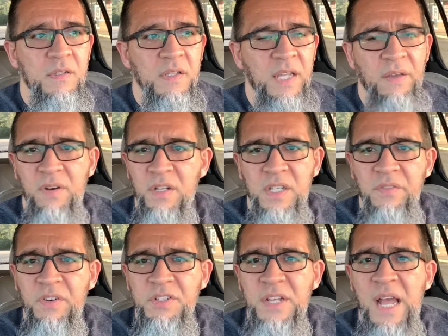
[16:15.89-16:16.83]
Give
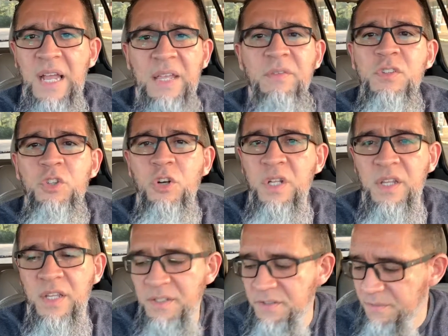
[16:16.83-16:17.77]
it a shot. Give it 30
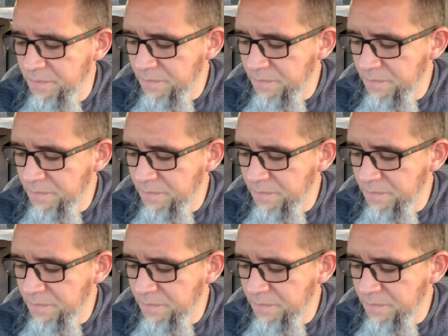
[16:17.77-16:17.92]
days.